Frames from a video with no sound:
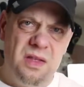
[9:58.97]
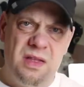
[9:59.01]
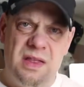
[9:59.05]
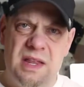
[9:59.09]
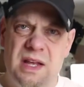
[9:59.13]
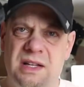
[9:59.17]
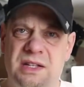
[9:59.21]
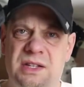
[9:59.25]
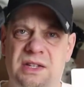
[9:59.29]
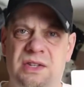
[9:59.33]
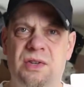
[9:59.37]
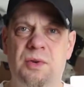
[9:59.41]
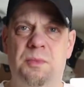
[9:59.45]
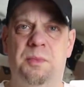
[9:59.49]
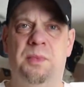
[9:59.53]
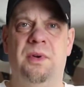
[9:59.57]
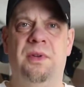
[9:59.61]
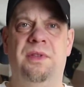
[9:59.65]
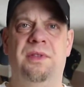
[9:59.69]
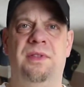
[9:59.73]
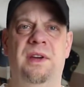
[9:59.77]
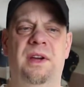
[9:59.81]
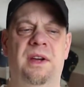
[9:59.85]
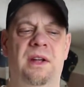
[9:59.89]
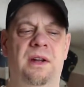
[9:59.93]
that's super
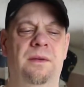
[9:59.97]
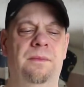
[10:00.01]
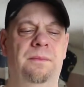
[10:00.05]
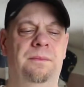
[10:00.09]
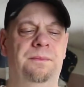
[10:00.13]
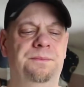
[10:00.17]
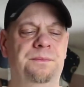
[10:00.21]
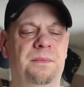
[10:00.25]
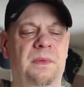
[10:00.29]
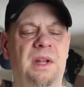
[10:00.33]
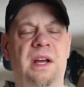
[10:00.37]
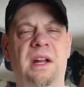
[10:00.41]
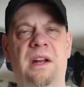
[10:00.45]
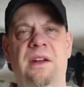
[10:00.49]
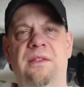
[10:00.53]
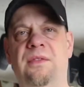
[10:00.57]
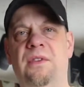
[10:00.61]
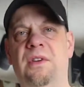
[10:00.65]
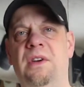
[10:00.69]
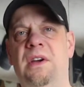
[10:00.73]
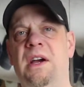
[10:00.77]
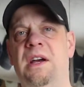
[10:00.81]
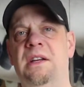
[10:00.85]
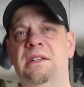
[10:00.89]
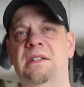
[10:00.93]
thin. And if
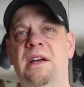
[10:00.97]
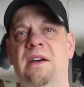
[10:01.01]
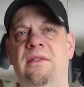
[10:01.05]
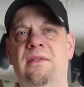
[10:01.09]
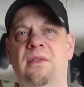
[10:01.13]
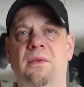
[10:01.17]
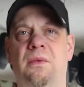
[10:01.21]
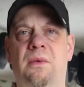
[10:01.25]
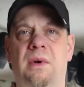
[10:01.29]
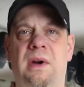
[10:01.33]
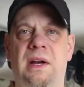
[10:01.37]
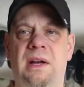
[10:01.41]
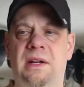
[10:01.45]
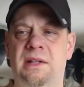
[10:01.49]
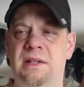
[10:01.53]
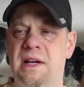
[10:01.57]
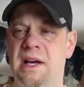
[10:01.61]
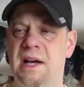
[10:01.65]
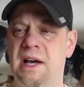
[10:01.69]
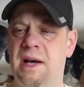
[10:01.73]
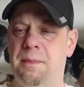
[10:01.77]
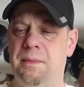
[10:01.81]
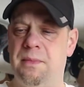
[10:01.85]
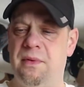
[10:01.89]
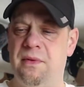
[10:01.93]
you guys have a
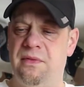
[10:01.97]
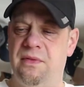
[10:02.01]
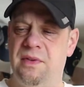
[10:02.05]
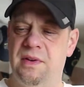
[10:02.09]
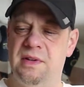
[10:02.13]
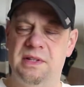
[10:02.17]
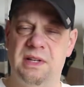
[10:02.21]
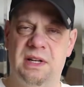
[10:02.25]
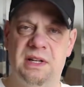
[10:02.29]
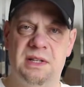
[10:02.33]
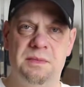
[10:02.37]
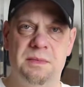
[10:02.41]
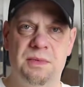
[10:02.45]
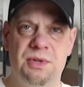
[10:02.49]
Waytap physics